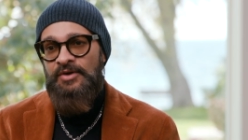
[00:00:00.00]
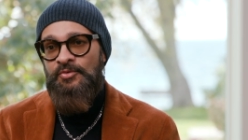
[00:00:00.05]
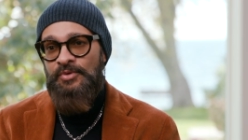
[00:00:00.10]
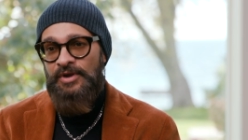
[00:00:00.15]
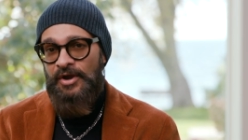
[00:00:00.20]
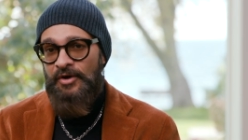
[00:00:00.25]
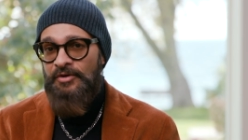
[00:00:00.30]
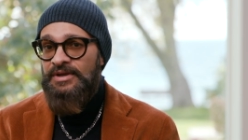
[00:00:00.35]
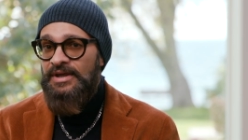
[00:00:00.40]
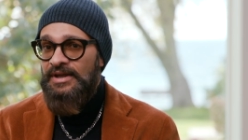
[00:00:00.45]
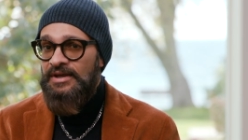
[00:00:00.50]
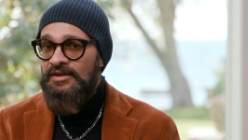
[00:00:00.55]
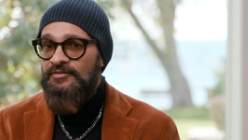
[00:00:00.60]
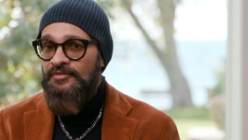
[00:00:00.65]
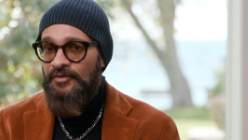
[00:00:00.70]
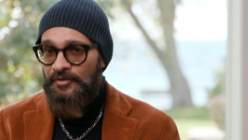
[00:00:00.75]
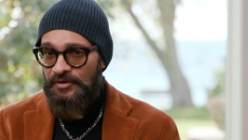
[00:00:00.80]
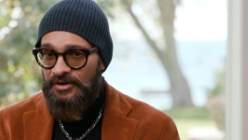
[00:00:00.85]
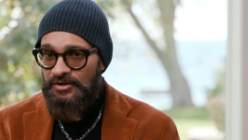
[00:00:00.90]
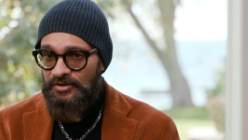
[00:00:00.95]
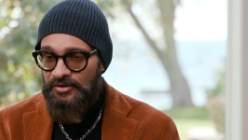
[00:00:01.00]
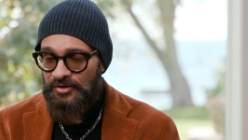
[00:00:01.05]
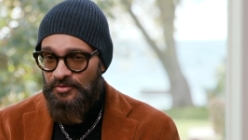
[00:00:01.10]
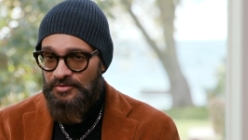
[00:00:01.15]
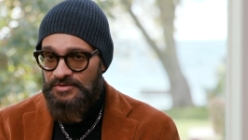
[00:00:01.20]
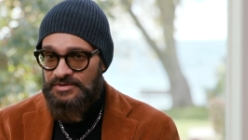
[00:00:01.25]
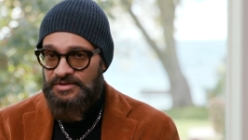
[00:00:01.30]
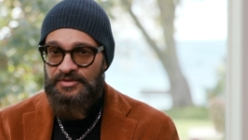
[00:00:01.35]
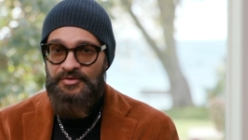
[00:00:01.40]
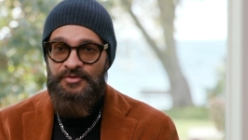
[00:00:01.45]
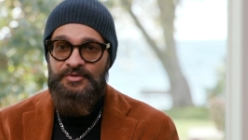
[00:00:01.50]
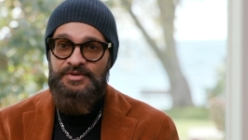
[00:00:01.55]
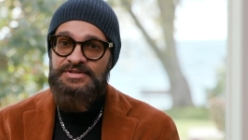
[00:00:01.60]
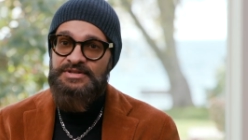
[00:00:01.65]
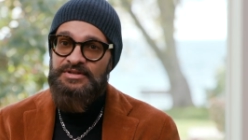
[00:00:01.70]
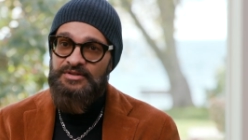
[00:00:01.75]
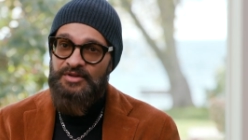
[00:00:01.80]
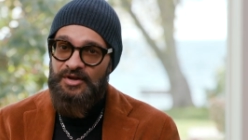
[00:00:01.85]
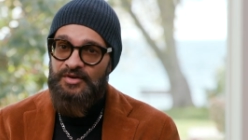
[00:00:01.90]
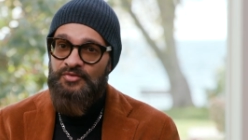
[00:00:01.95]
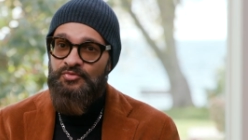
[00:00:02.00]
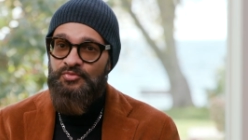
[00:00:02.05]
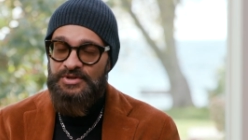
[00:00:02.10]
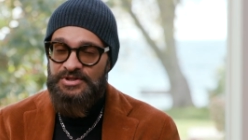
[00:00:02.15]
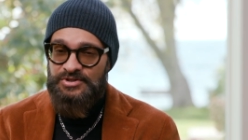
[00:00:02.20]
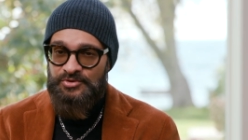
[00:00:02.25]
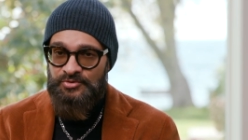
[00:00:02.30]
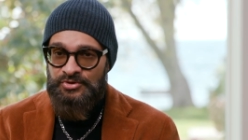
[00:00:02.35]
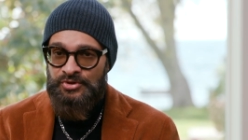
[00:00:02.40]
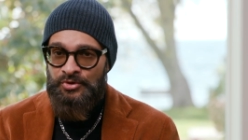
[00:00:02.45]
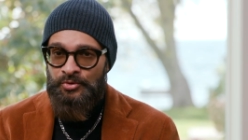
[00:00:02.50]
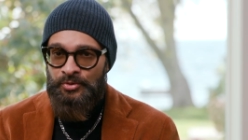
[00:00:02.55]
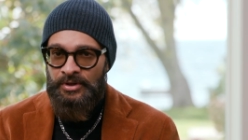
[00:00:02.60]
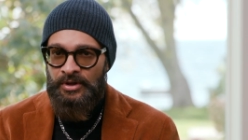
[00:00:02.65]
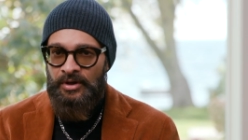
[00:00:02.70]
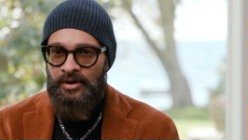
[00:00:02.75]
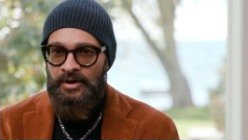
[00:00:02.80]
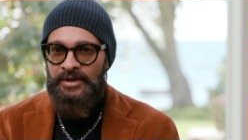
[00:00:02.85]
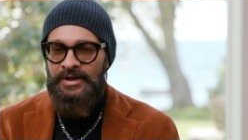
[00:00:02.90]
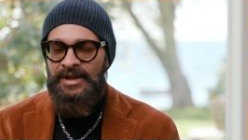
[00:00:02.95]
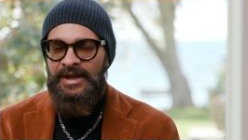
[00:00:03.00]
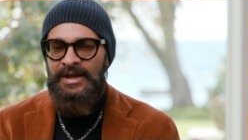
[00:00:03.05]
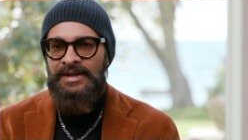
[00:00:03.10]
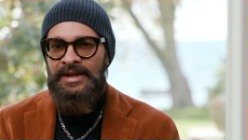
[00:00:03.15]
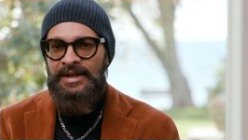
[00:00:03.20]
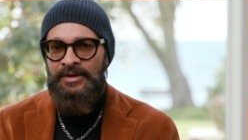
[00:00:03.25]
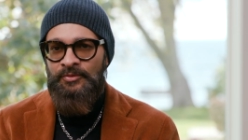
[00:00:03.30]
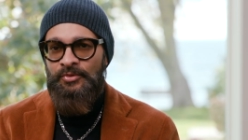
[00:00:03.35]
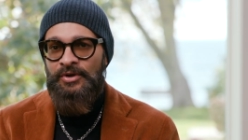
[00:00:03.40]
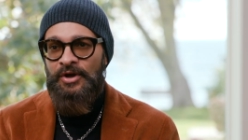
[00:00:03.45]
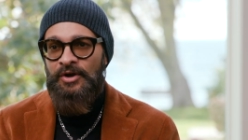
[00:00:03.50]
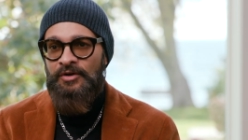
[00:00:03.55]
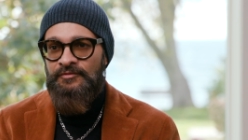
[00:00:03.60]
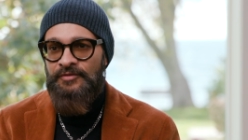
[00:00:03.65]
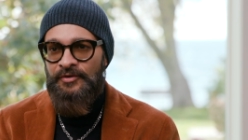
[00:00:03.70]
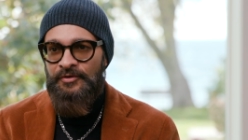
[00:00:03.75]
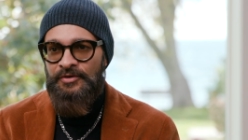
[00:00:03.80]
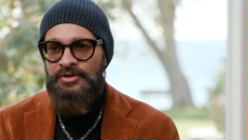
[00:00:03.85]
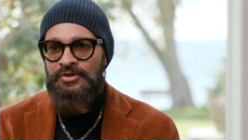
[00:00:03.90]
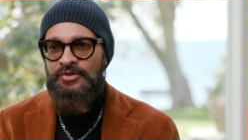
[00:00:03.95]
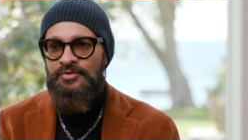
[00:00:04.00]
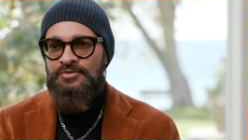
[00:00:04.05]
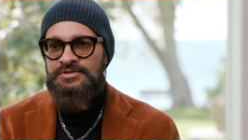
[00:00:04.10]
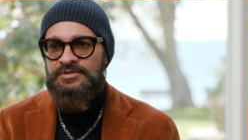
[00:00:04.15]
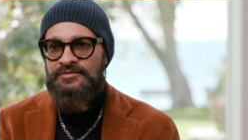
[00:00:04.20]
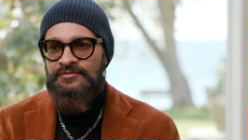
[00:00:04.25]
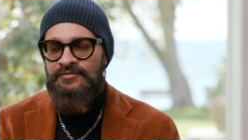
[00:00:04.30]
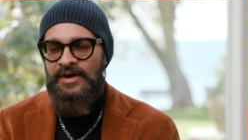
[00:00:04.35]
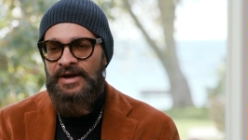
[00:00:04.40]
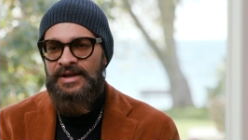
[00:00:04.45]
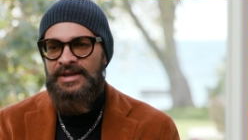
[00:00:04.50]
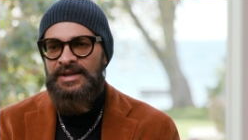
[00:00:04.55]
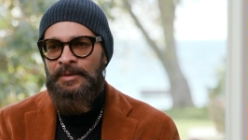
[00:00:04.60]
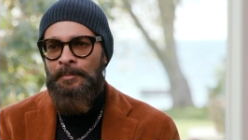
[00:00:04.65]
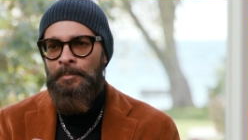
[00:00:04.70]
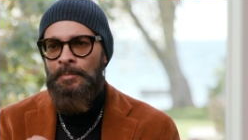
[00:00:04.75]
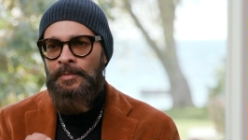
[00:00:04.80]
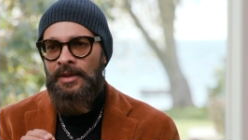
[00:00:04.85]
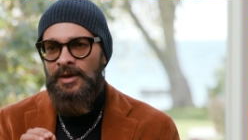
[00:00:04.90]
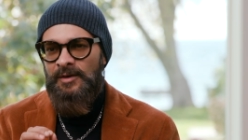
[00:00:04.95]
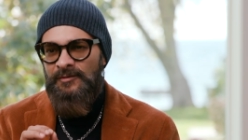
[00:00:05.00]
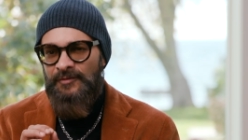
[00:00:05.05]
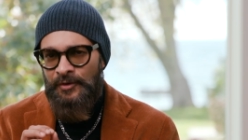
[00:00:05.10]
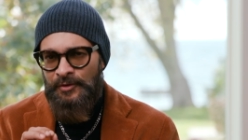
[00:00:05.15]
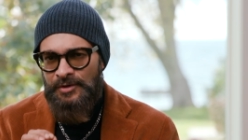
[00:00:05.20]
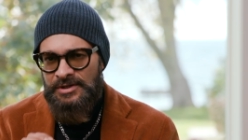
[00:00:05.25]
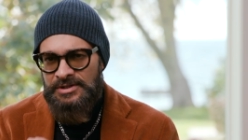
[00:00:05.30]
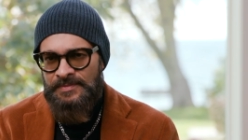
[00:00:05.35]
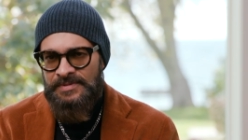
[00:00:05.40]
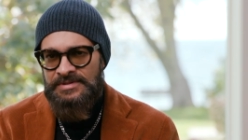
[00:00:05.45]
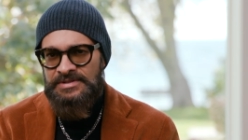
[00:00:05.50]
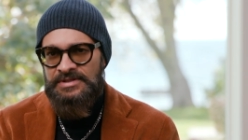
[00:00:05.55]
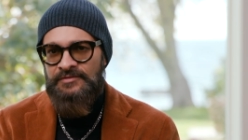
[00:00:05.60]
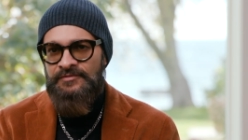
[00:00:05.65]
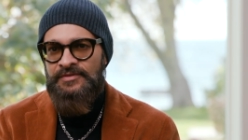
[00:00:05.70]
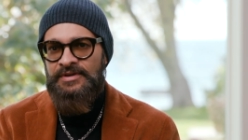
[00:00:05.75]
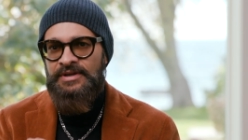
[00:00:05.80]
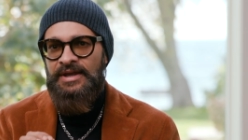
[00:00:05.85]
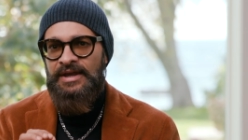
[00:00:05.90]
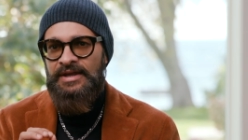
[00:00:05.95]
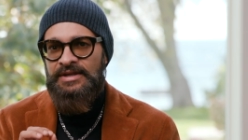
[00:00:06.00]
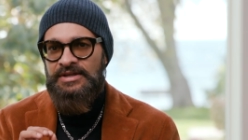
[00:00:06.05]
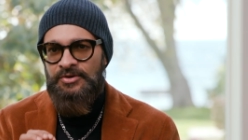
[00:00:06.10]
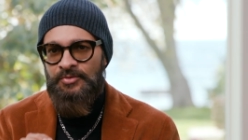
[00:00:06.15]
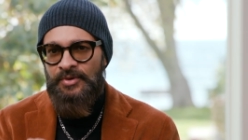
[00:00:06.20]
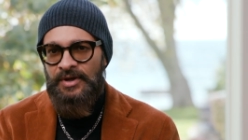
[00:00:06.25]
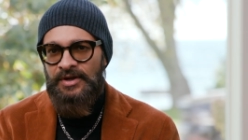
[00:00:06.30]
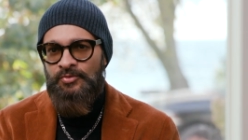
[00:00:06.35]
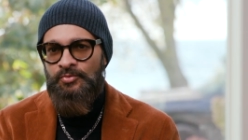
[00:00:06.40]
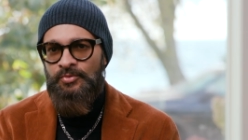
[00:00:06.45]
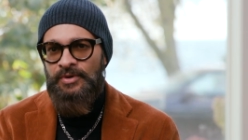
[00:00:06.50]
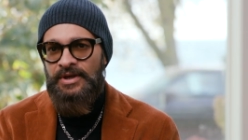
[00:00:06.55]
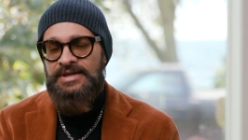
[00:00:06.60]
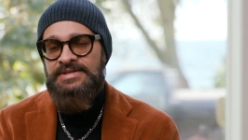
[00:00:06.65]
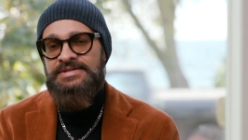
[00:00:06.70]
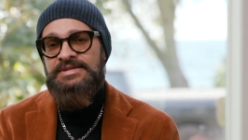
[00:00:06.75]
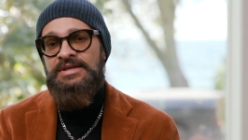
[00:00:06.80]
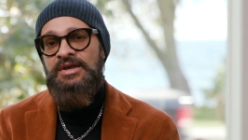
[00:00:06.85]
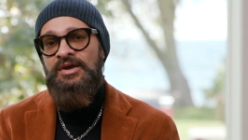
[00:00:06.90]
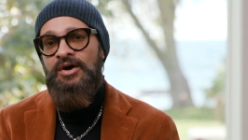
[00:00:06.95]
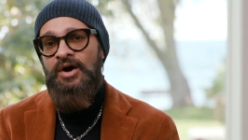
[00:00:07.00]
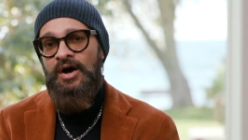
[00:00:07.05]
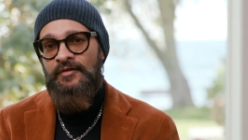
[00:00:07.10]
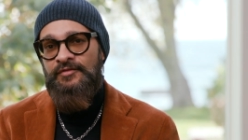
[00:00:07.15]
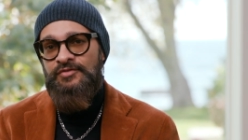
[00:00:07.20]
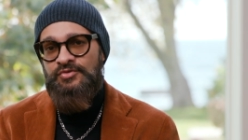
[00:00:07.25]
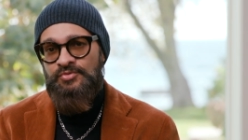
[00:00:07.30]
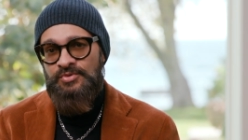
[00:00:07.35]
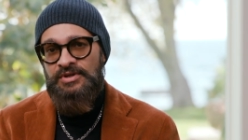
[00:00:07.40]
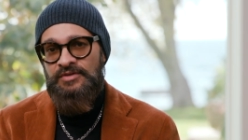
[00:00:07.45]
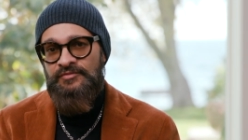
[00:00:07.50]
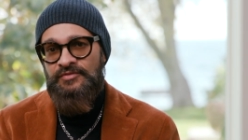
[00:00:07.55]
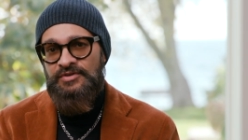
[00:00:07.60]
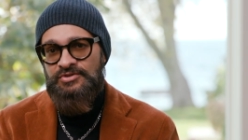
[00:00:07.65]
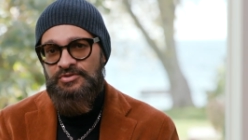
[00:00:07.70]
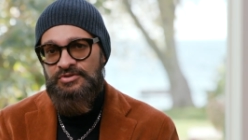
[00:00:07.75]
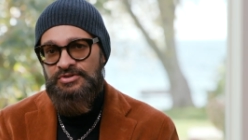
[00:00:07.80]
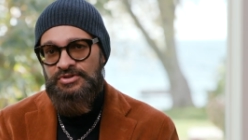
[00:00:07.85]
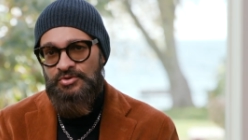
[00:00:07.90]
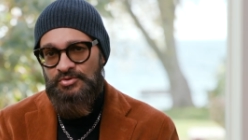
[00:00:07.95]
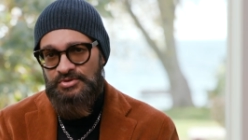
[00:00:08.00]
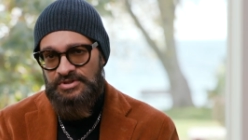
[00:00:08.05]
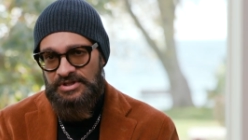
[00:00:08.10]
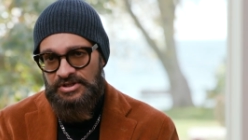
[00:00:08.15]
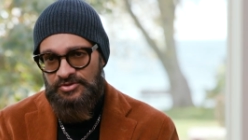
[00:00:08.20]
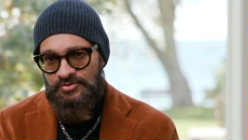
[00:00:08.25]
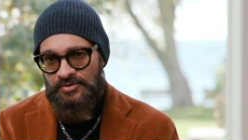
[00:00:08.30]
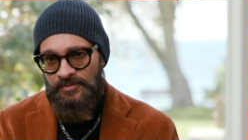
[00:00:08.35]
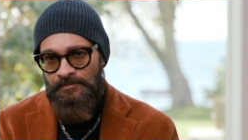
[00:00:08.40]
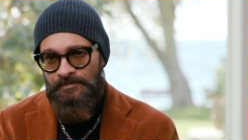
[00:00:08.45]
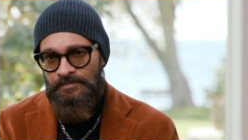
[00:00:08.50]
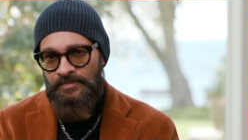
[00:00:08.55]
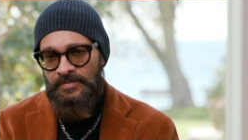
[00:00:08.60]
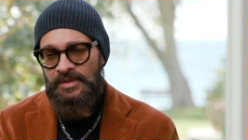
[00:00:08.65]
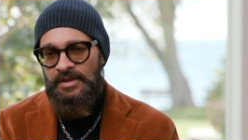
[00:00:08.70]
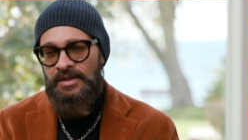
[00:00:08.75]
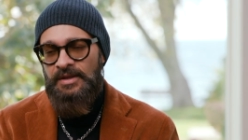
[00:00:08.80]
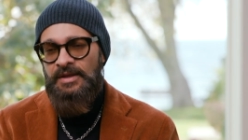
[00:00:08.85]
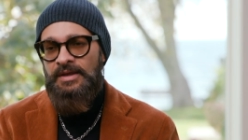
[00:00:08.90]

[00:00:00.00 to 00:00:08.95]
We are getting very close. There is a lot of research going on, and, and we are very close to finding very specific and direct ways of treating Visual Snow Syndrome.